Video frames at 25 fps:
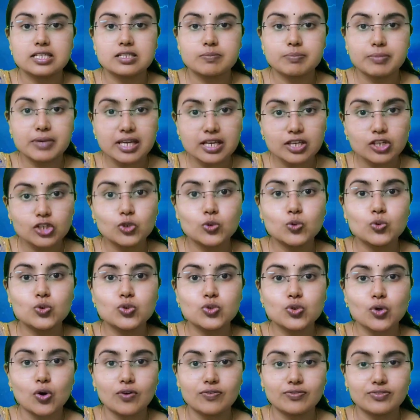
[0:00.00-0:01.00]
and
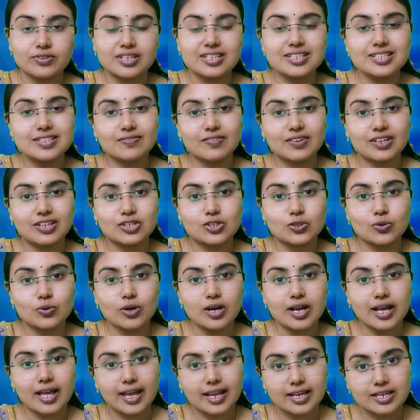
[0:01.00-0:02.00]
make use of this
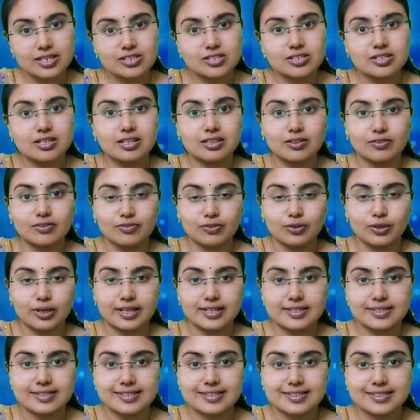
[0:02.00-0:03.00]
video at
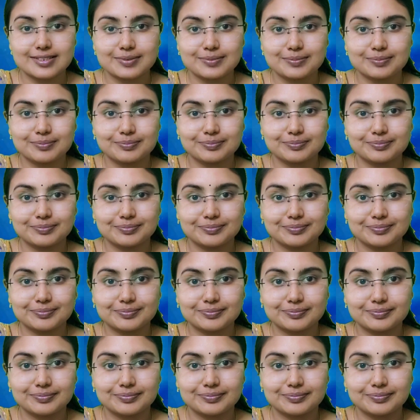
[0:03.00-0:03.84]
the fullest.